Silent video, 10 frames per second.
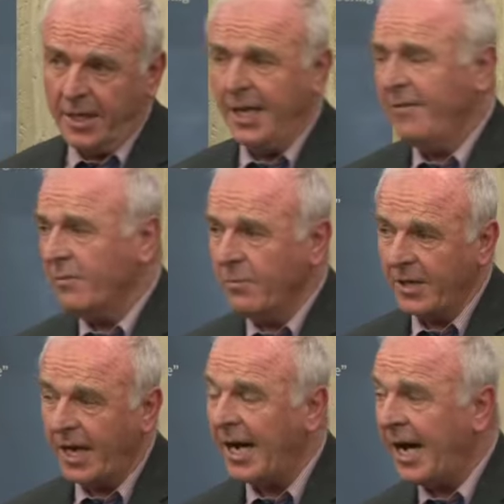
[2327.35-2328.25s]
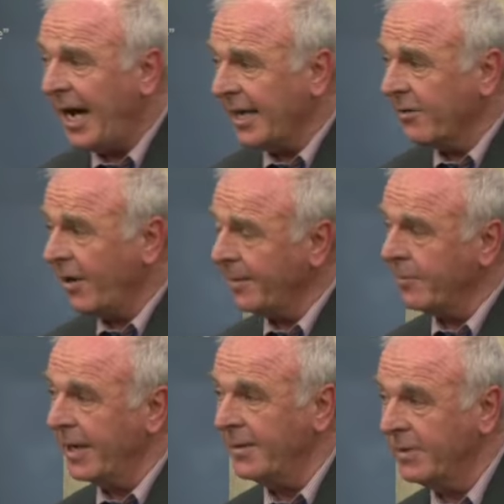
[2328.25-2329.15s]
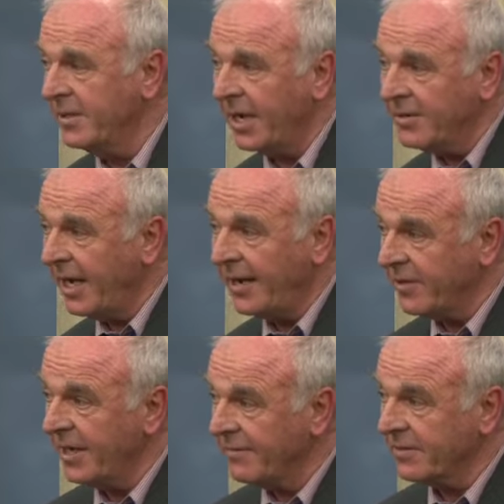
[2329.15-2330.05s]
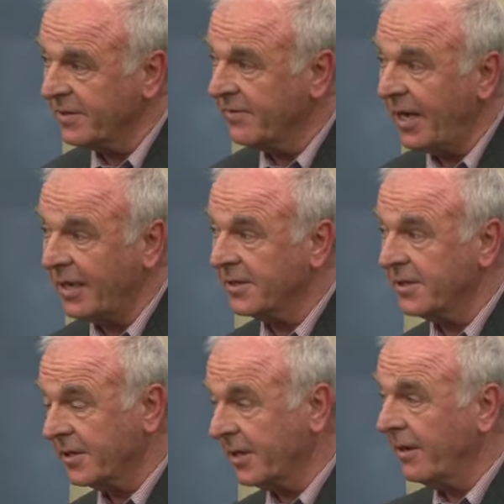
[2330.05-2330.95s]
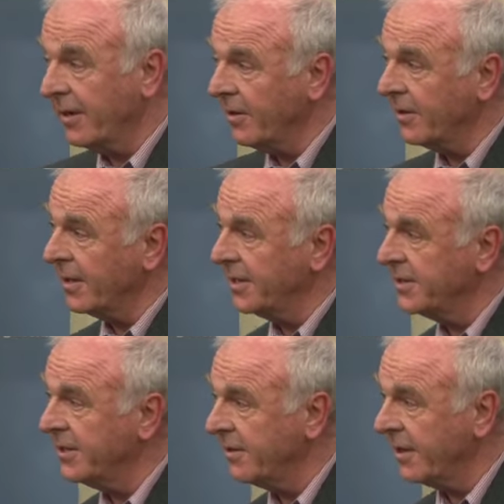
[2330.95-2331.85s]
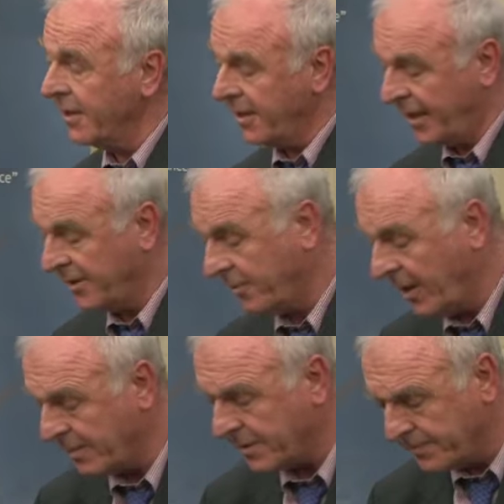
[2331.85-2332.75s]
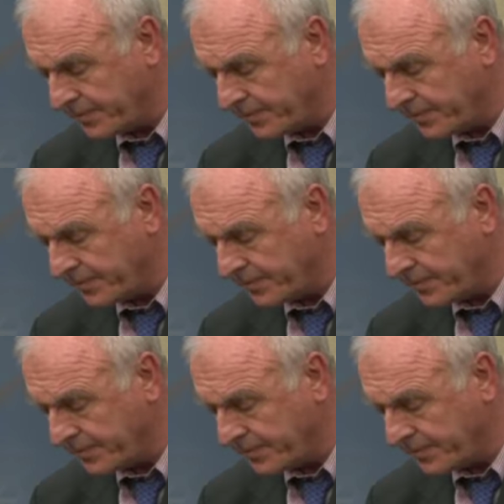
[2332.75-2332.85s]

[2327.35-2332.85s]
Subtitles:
even with our high crime rate, we don't have the levels of violence that are going on in Syria at the moment.